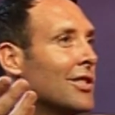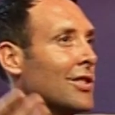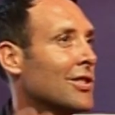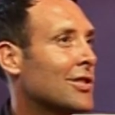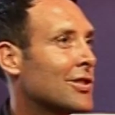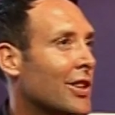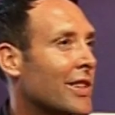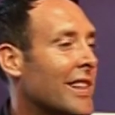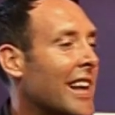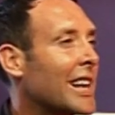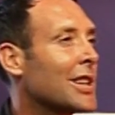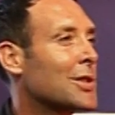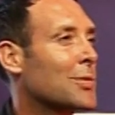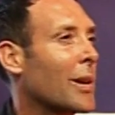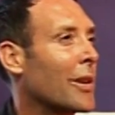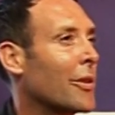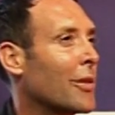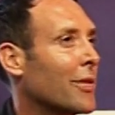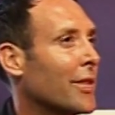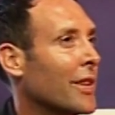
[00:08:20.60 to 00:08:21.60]
So that is
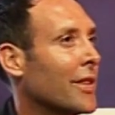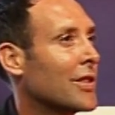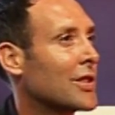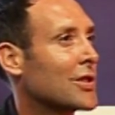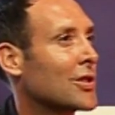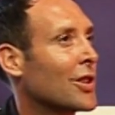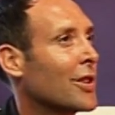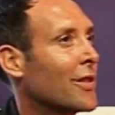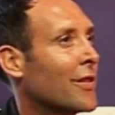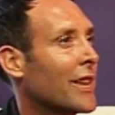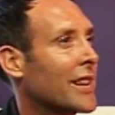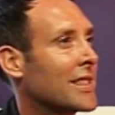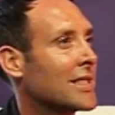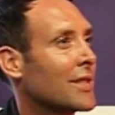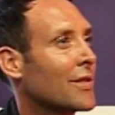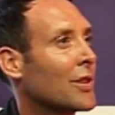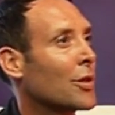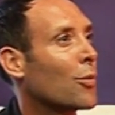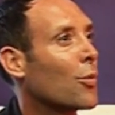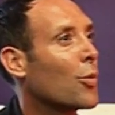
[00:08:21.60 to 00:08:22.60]
why RéVive is so
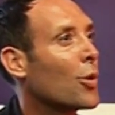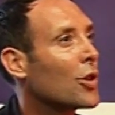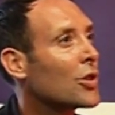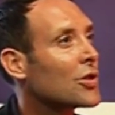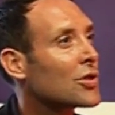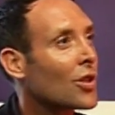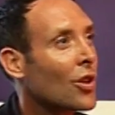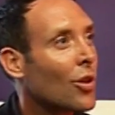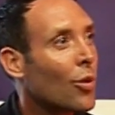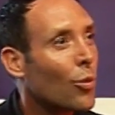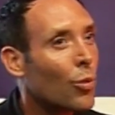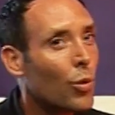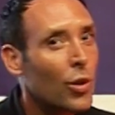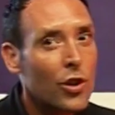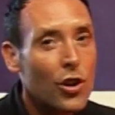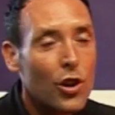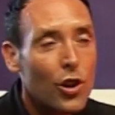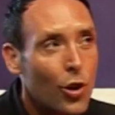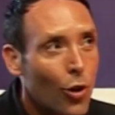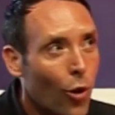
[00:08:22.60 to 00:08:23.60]
effective. It works
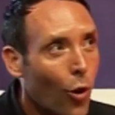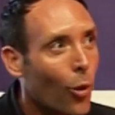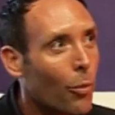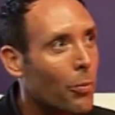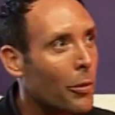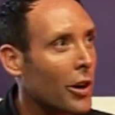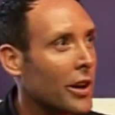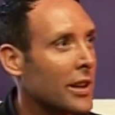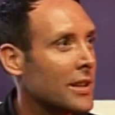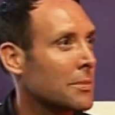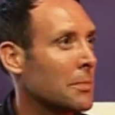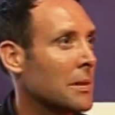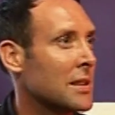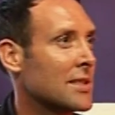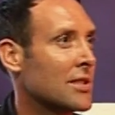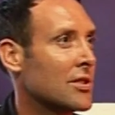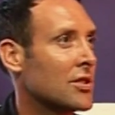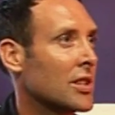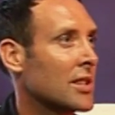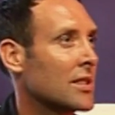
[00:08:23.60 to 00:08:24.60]
with your body's
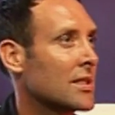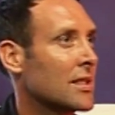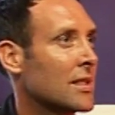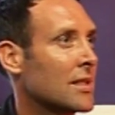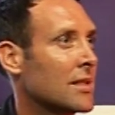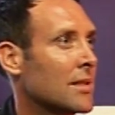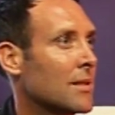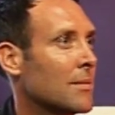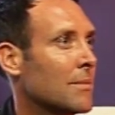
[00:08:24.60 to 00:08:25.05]
messaging system.